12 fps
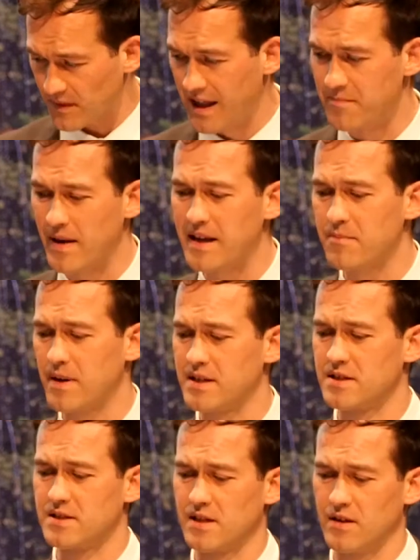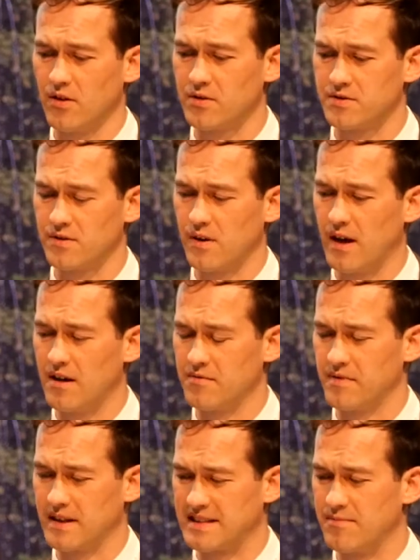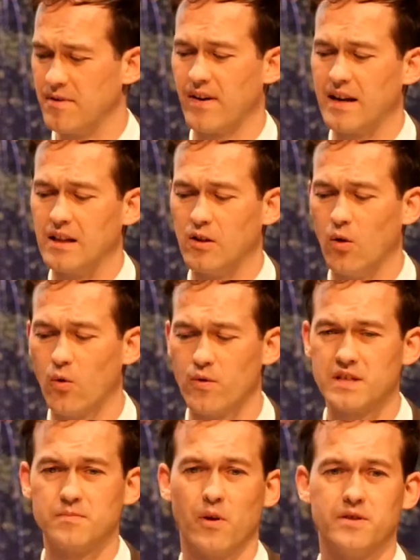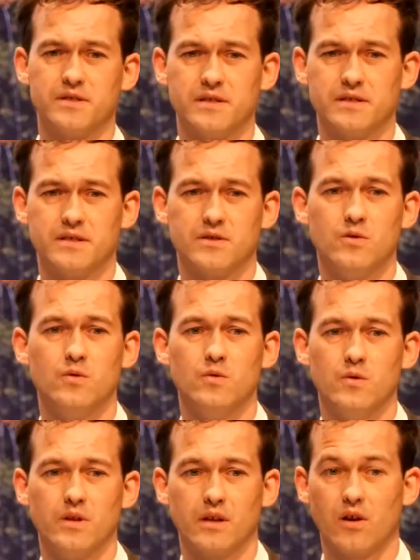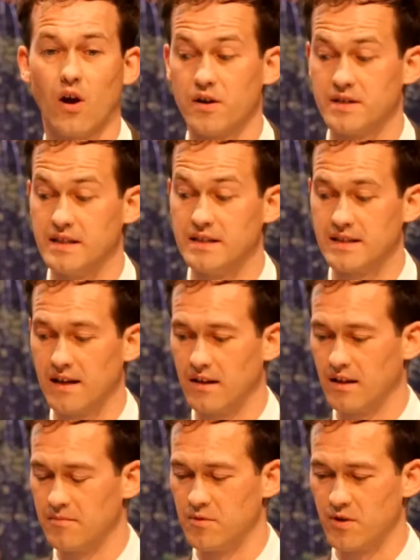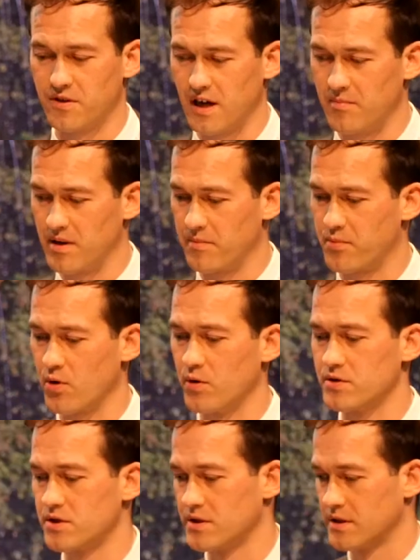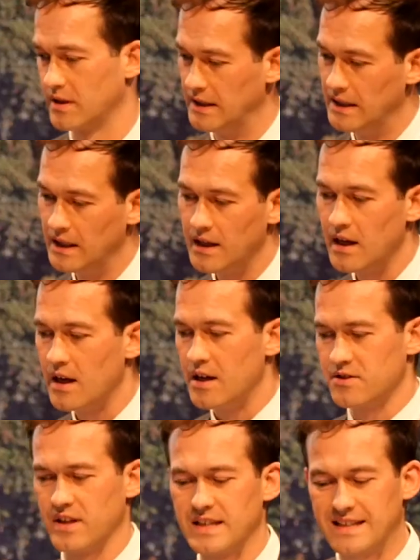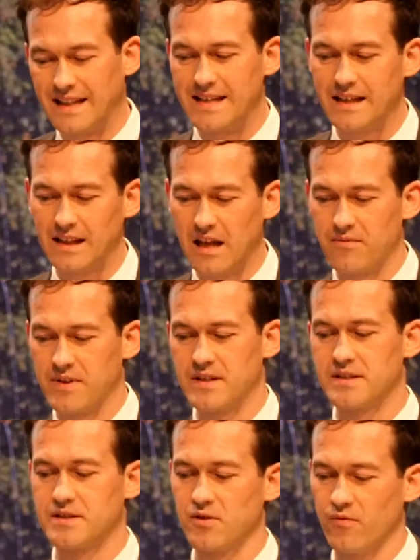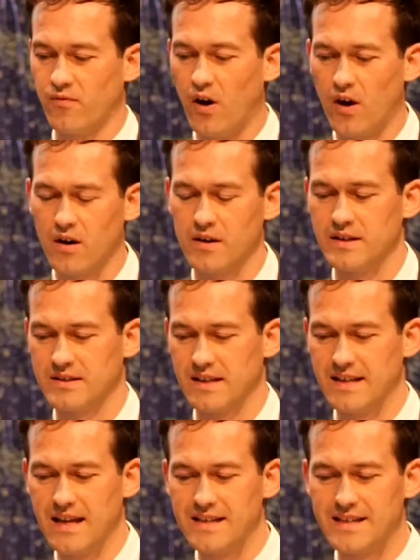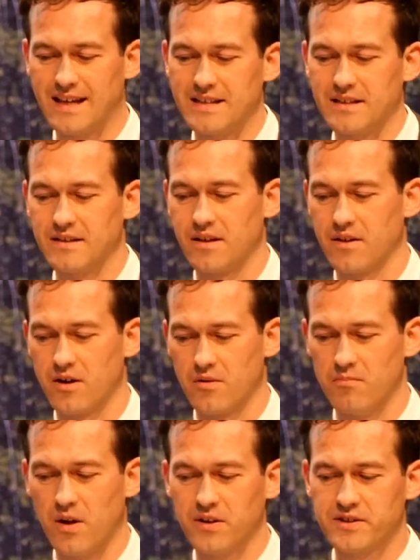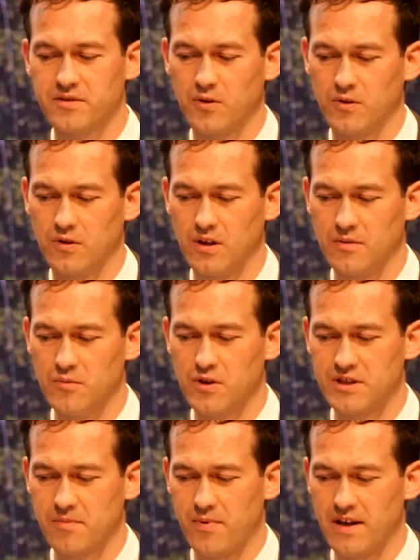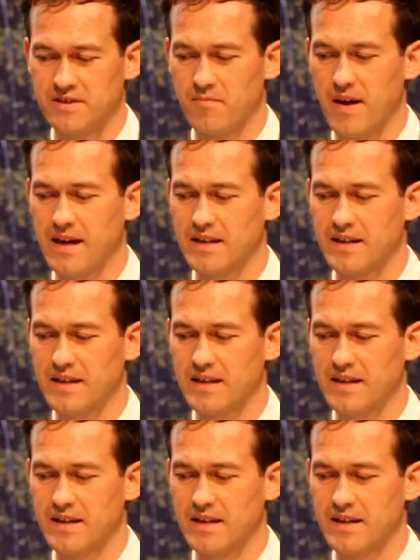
And many patients also exhibit very low responses to the CAR T-cell immunotherapy approach. So this clinical evidence so far is indicating that there are multiple immunosuppressive